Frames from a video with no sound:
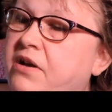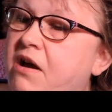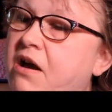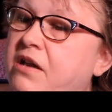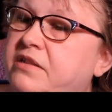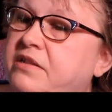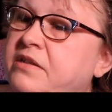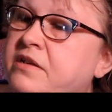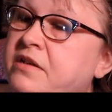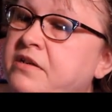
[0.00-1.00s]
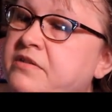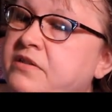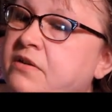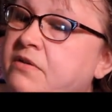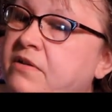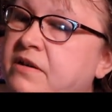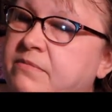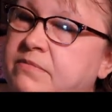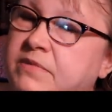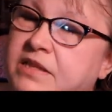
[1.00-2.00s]
for Kant.
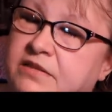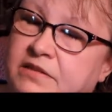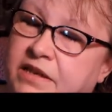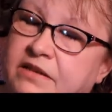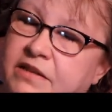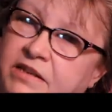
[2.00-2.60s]
So that's like